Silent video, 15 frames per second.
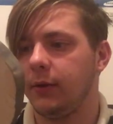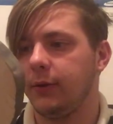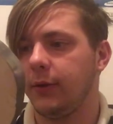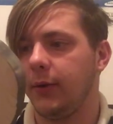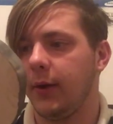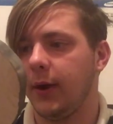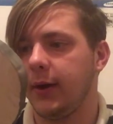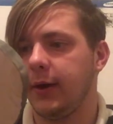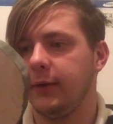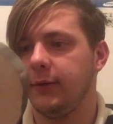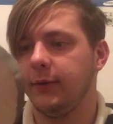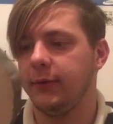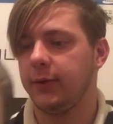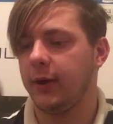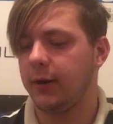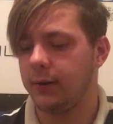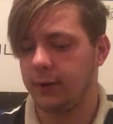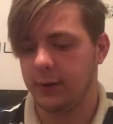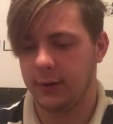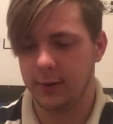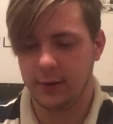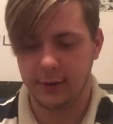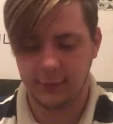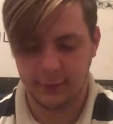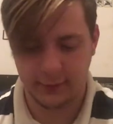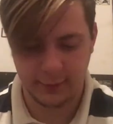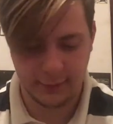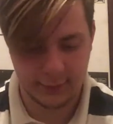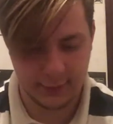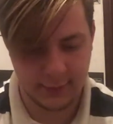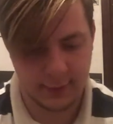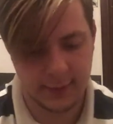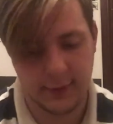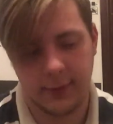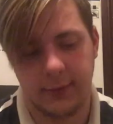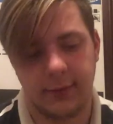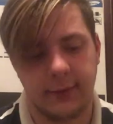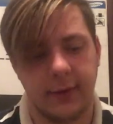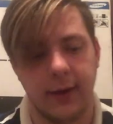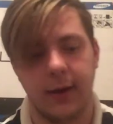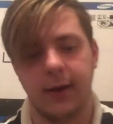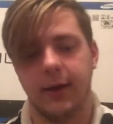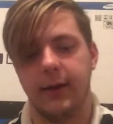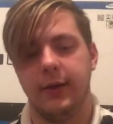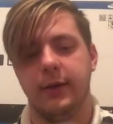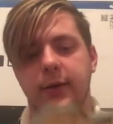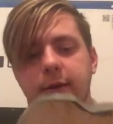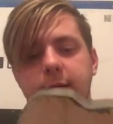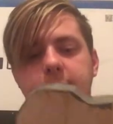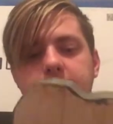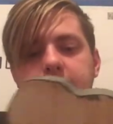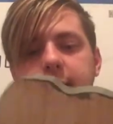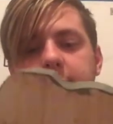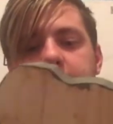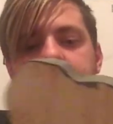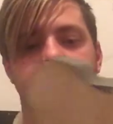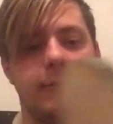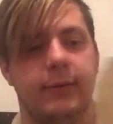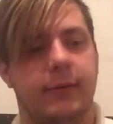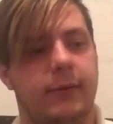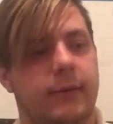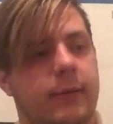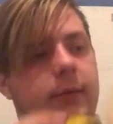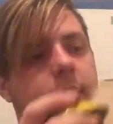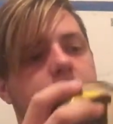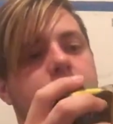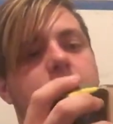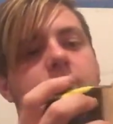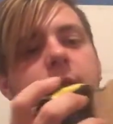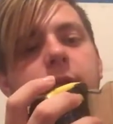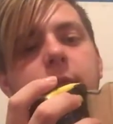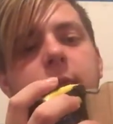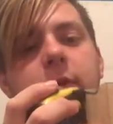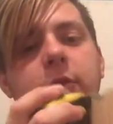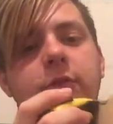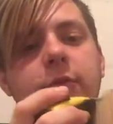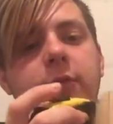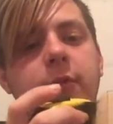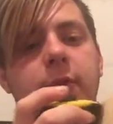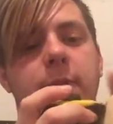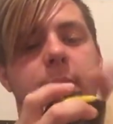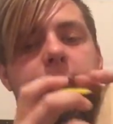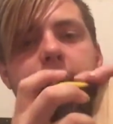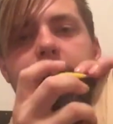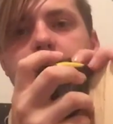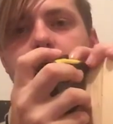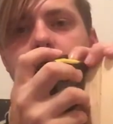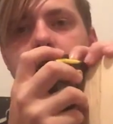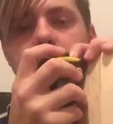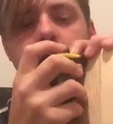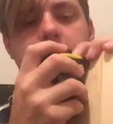so I cut those out, and this guy is measured from the back here,